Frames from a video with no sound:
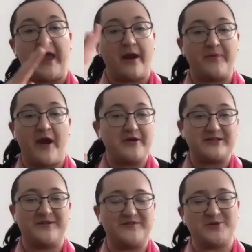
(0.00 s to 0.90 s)

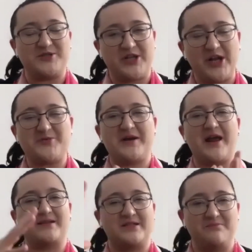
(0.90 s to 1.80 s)
parents of those children
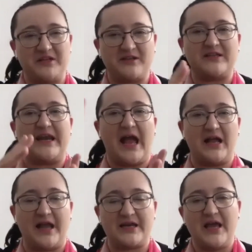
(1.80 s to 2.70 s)
have submitted
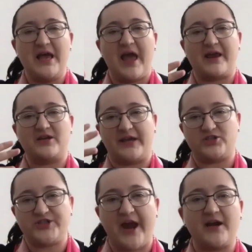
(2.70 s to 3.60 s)
and
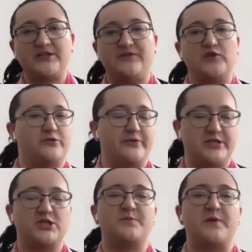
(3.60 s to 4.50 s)
shared for the
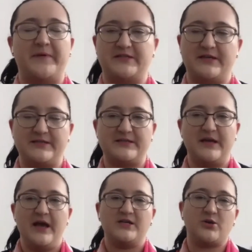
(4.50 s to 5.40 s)
research purposes.
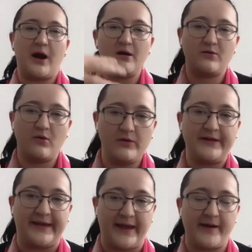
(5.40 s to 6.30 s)
So our goal
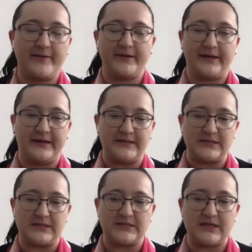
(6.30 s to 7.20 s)
here
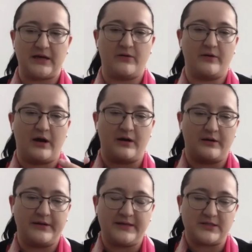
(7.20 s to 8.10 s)
is
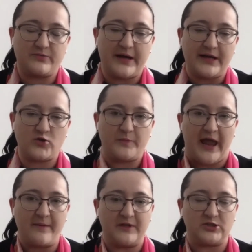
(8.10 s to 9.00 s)
really to be
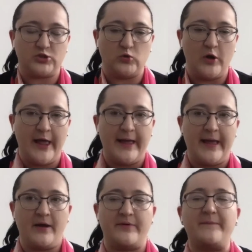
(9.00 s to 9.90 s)
able to
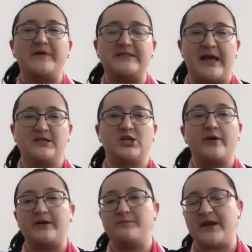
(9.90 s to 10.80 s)
represent
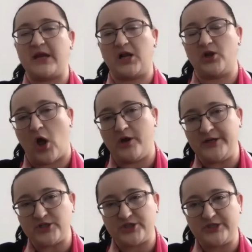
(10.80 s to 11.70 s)
current medical
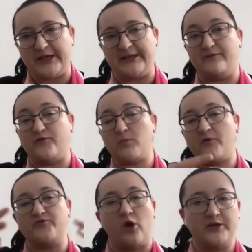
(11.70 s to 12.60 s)
knowledge in the form of
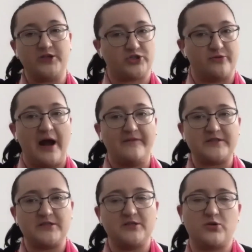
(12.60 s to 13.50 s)
knowledge graphs.
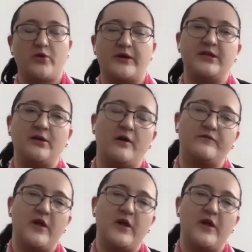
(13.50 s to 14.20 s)
So you can think of